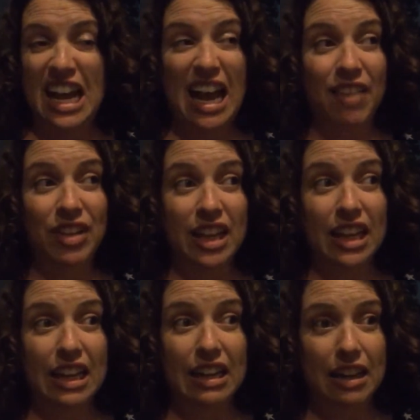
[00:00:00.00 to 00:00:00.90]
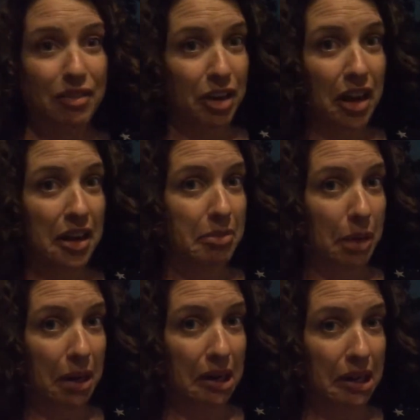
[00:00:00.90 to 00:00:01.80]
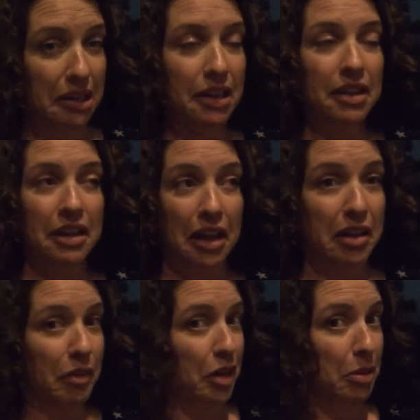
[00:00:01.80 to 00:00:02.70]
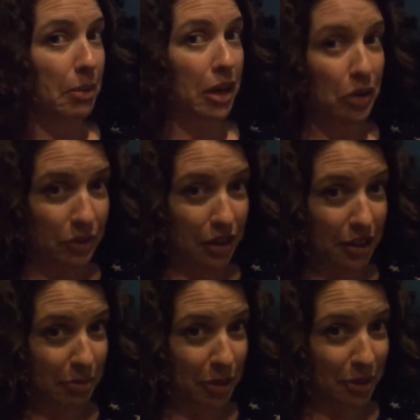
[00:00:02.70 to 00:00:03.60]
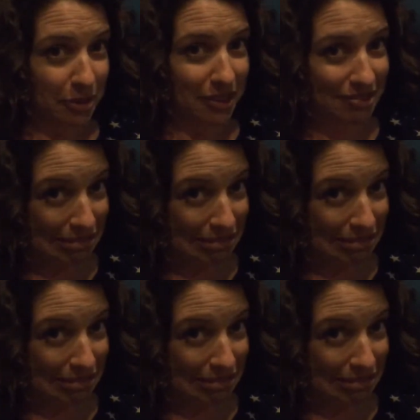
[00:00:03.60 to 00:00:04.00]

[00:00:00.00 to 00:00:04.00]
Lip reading: having never gotten married and never done my own honeymoon.